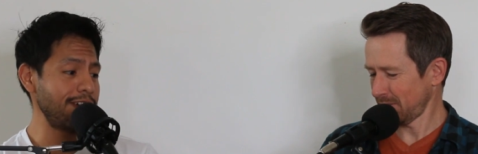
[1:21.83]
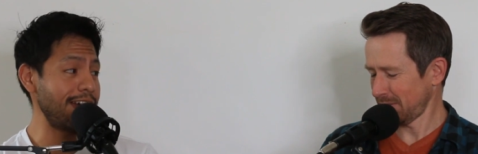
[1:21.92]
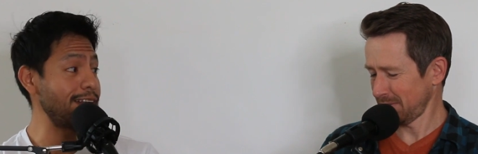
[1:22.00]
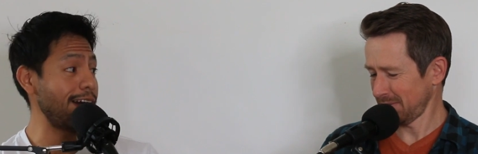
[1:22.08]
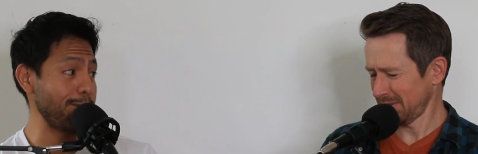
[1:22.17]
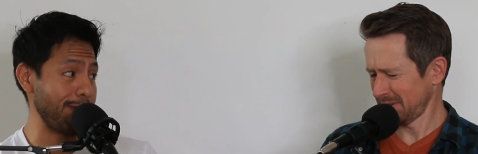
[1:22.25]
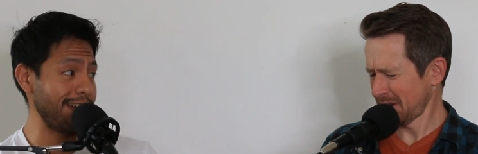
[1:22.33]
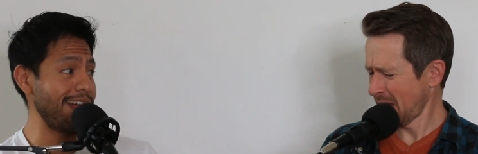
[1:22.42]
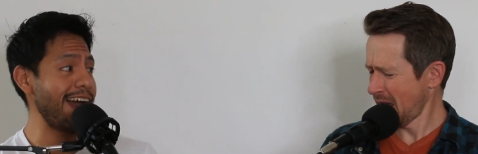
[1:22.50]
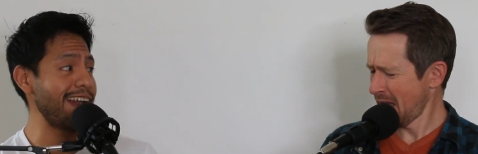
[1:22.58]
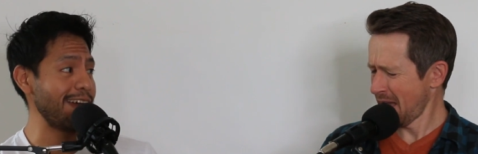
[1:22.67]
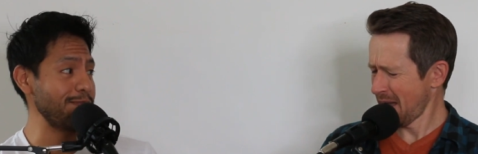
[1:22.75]
Speaker 1: and by
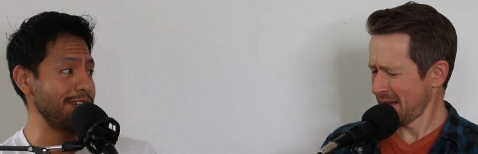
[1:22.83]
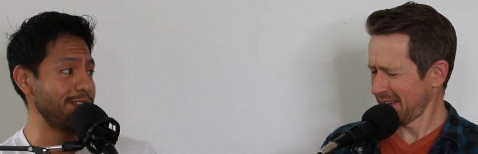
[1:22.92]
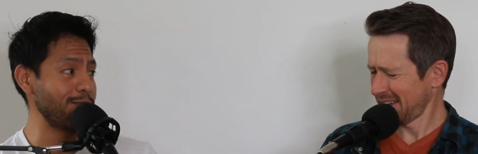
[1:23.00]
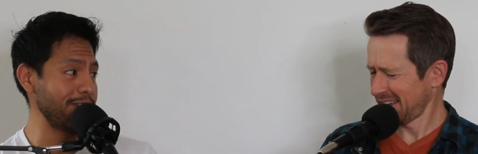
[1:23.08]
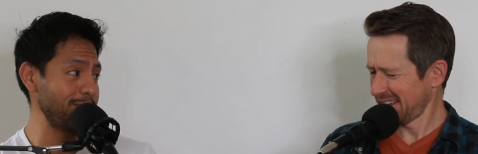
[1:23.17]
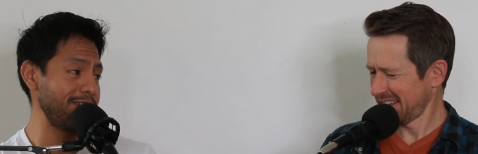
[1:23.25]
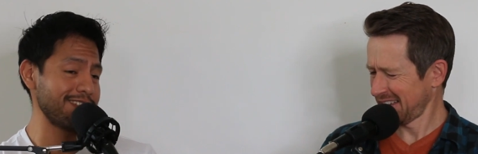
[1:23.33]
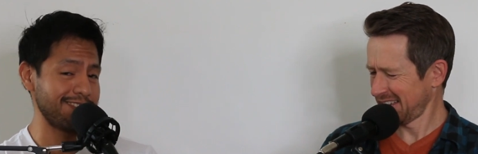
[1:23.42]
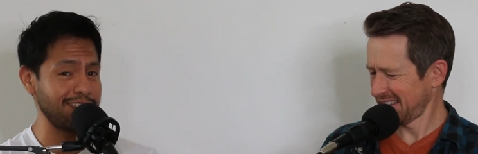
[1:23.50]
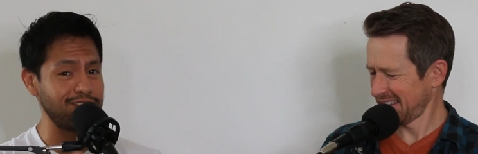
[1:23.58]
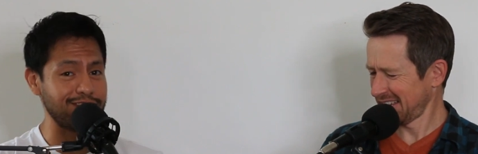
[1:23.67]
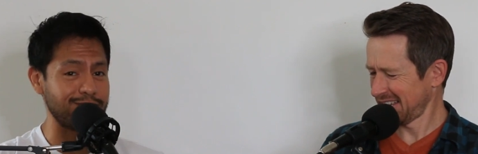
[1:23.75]
that I mean only because
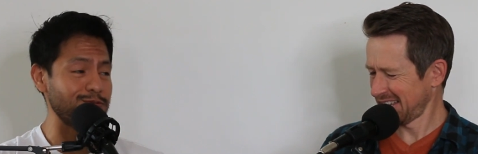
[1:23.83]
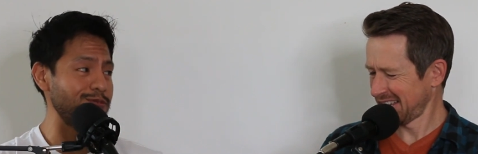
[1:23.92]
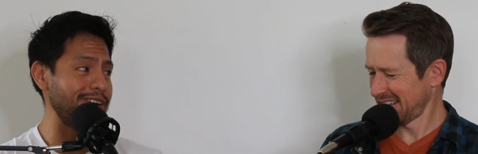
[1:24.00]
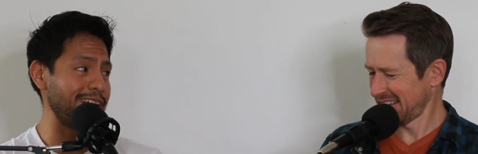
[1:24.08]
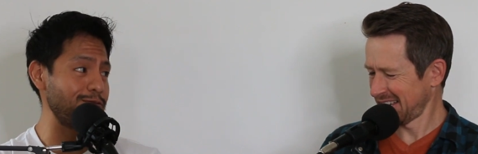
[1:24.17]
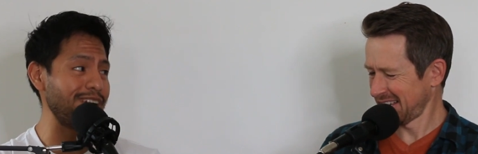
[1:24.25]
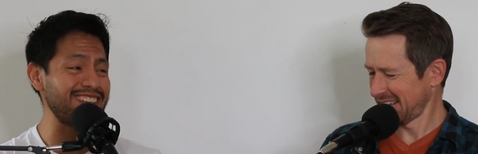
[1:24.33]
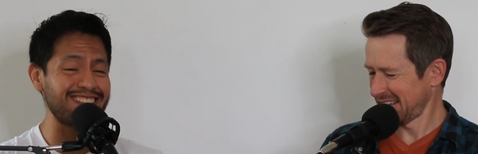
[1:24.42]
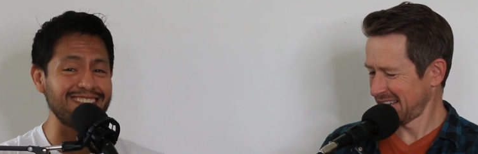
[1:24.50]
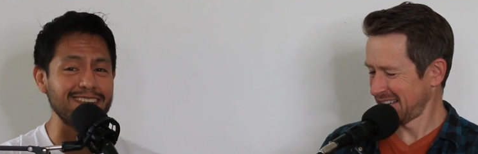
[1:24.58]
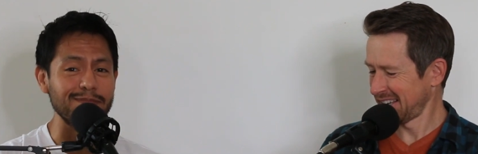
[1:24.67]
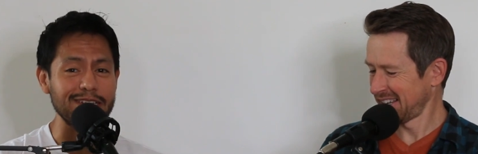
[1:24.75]
I just
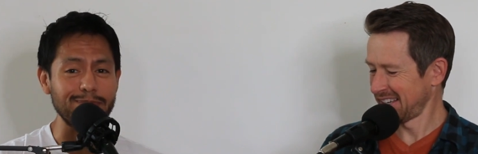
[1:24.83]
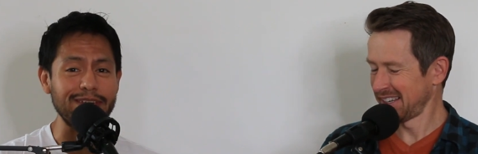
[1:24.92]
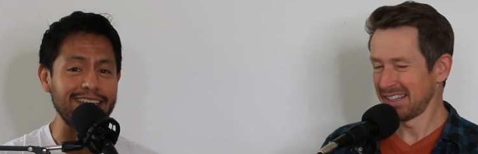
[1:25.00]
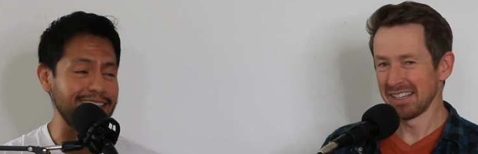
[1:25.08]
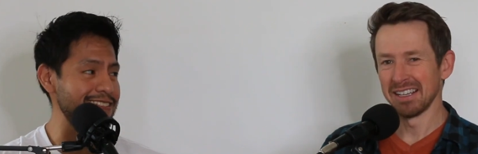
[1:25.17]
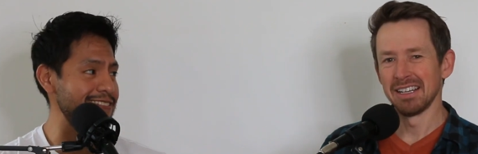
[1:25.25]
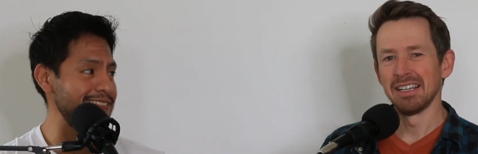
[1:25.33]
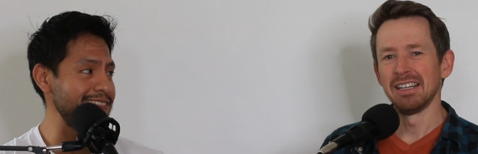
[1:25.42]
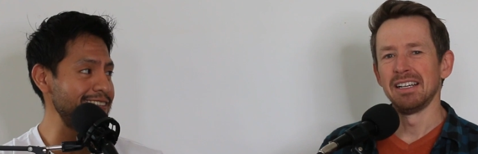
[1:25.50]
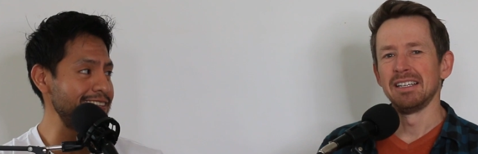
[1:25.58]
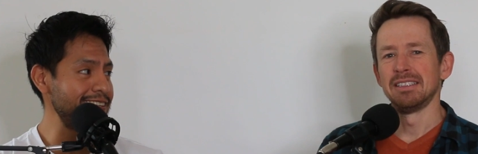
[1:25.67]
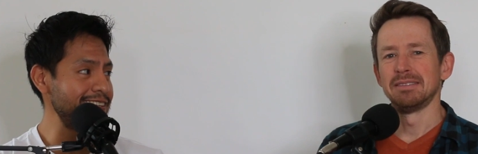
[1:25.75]
rested them in peace.
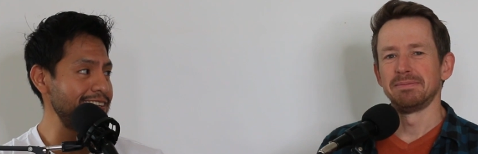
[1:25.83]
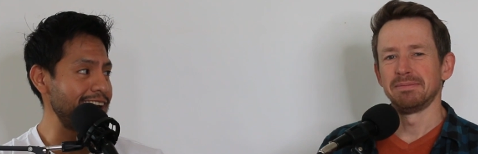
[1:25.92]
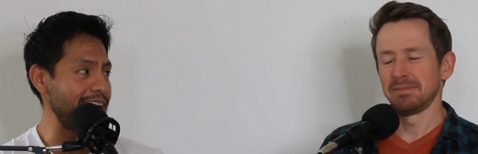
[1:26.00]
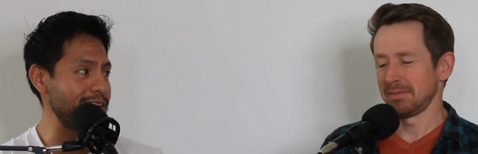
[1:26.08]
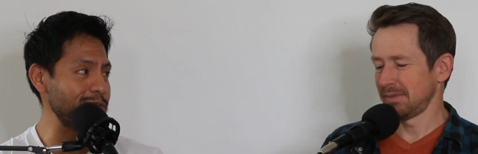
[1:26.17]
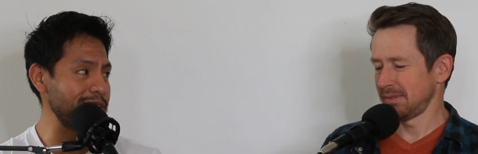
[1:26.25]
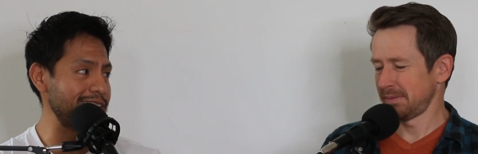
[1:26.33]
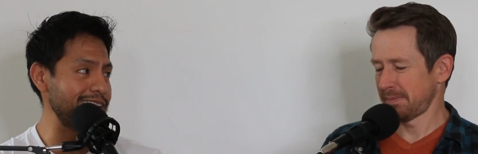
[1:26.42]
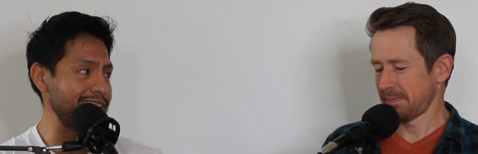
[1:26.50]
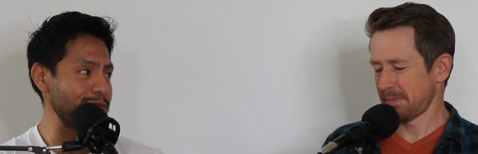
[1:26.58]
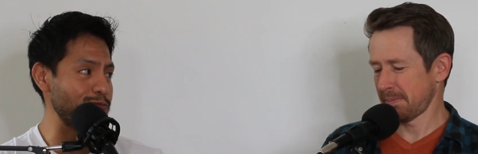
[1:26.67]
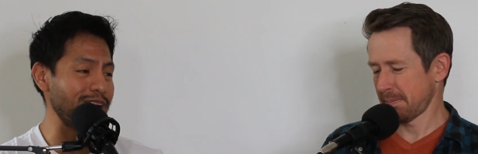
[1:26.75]
I don't want
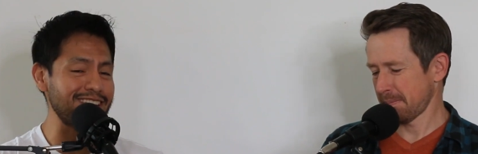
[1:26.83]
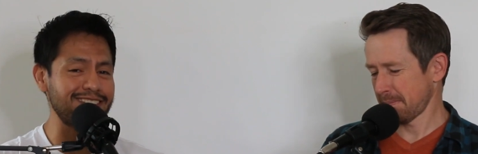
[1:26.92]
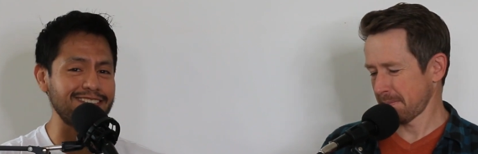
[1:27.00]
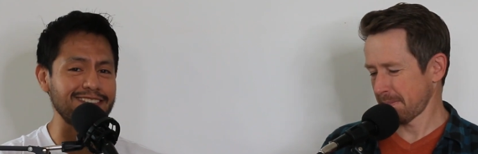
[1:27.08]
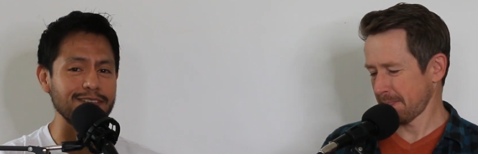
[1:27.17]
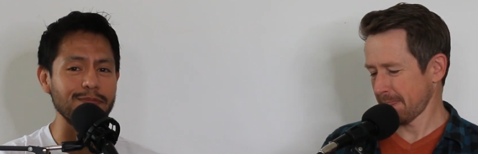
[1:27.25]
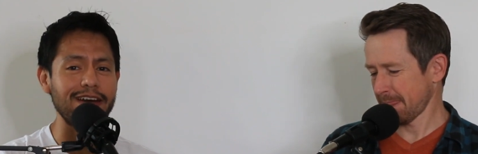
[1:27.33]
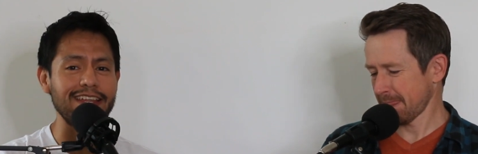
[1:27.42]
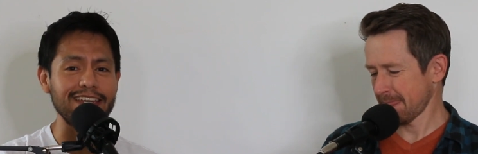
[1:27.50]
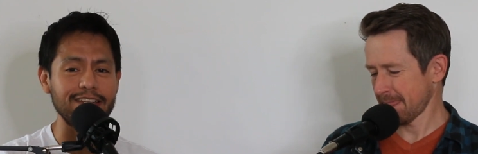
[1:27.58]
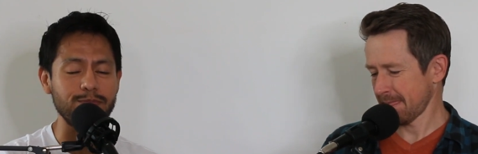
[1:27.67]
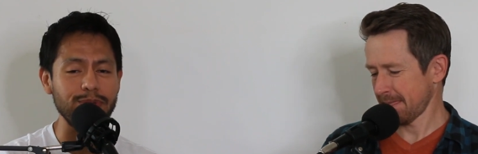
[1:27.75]
to rest
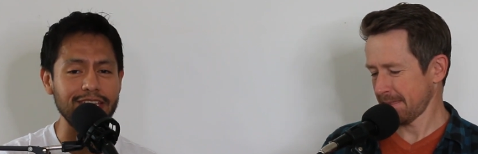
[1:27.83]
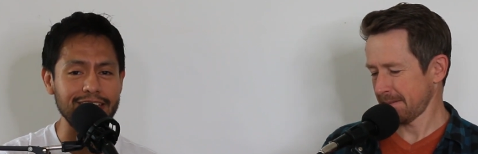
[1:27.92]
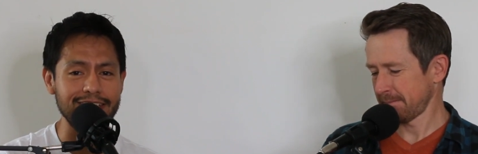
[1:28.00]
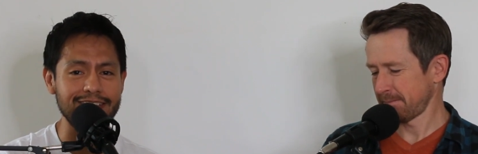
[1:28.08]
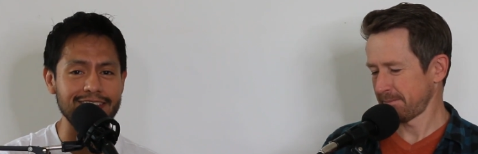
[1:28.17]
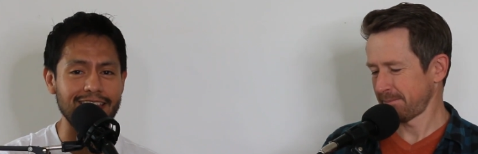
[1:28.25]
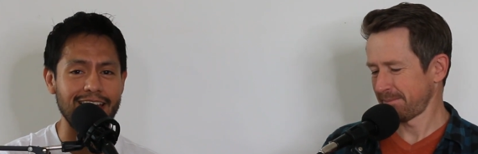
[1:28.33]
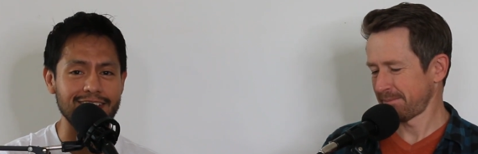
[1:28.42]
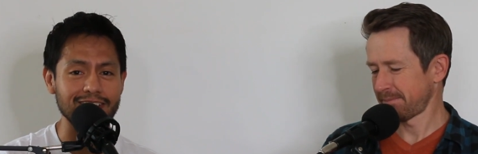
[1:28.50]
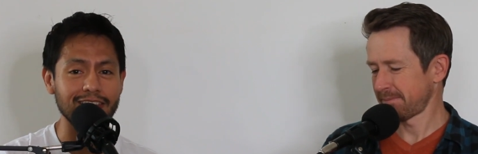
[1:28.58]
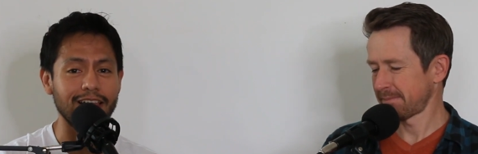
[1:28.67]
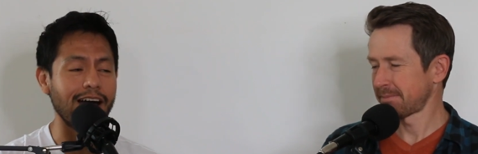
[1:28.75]
somebody in peace
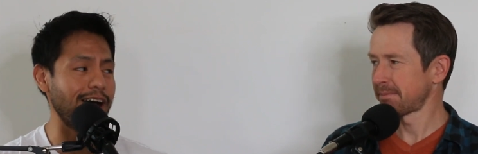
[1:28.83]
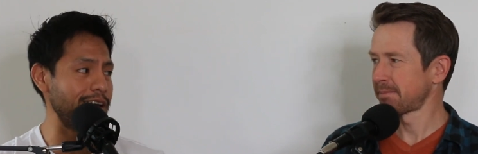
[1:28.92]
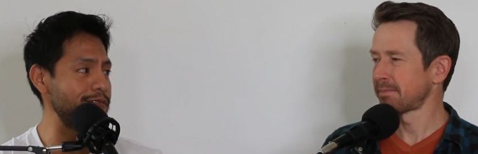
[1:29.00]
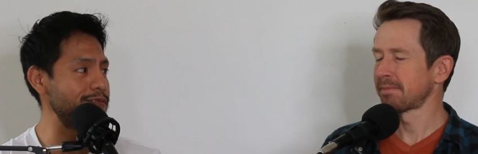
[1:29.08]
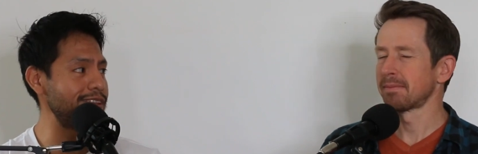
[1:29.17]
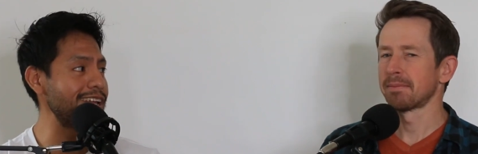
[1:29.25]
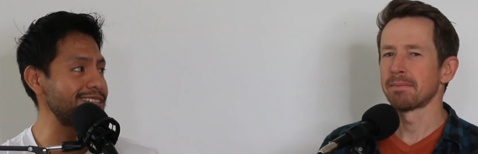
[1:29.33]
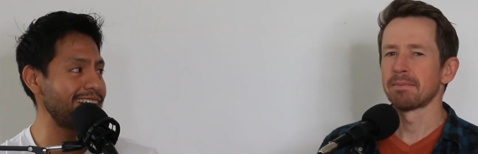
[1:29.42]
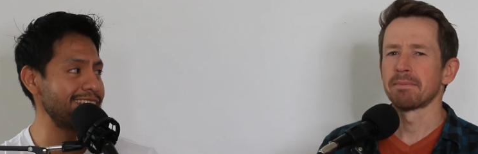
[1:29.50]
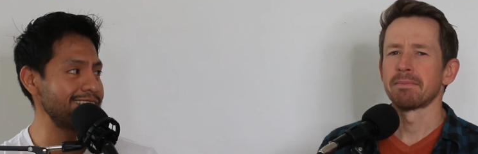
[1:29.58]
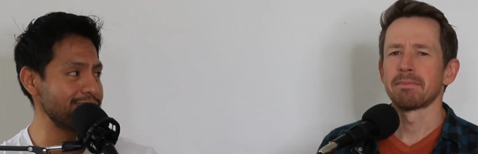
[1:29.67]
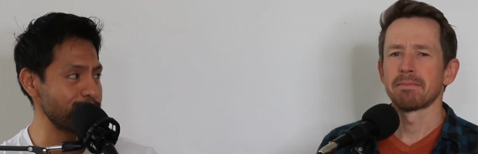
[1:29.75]
that's alive. That's
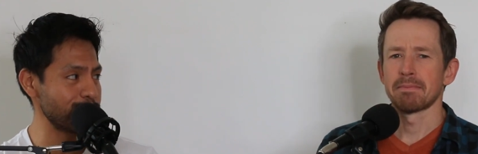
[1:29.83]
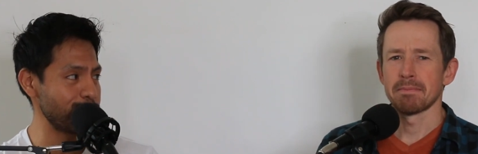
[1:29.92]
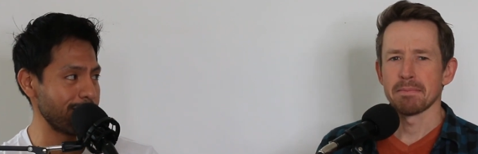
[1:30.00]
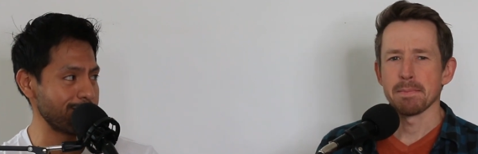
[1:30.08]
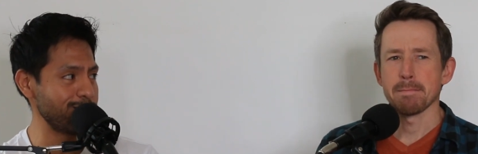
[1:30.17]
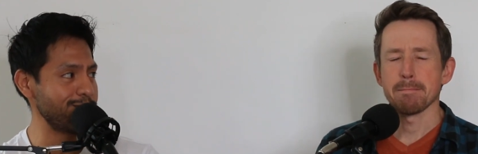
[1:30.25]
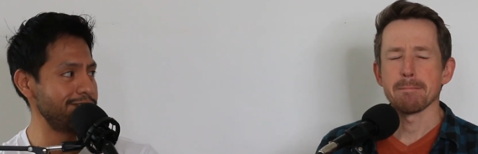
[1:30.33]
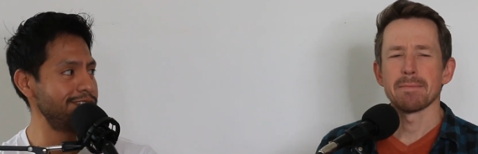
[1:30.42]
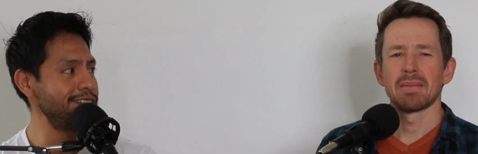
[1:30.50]
kind of disrespectful.